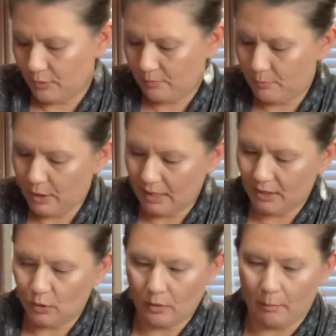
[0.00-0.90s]
put it
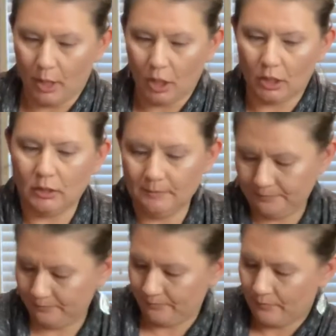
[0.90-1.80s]
into a ball,
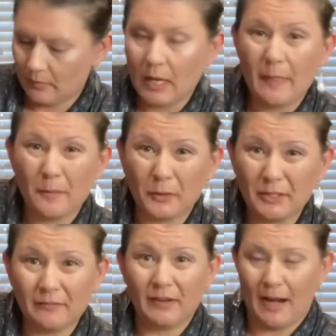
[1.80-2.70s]
and then we're going to
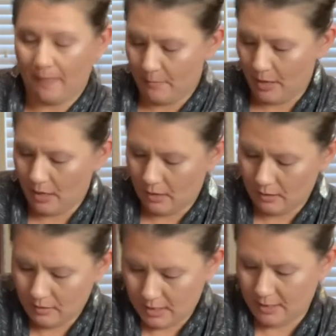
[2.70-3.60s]
divide the ball
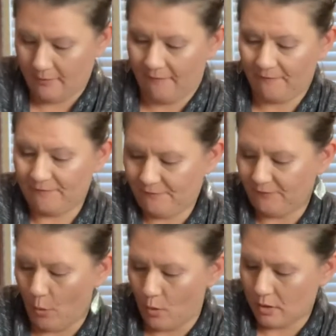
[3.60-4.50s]
into
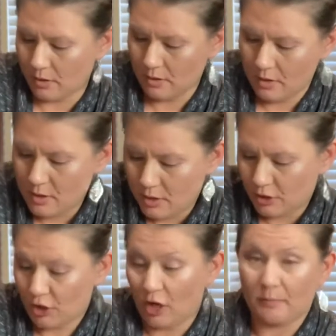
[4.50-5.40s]
4
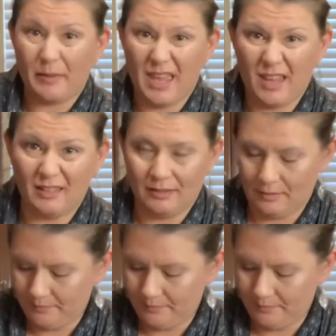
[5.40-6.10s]
tart pans.